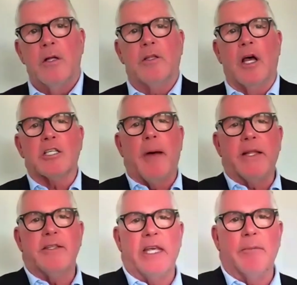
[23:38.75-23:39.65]
Does
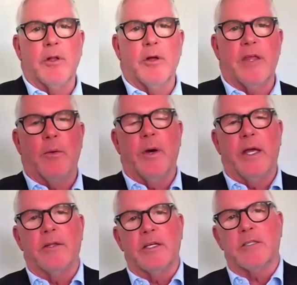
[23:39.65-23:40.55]
my team look that
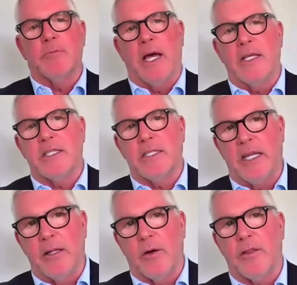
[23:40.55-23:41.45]
way? Does my
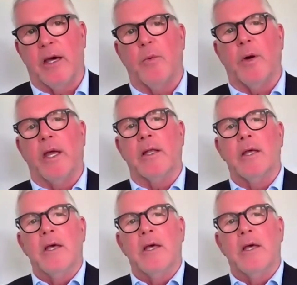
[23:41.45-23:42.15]
city look that way?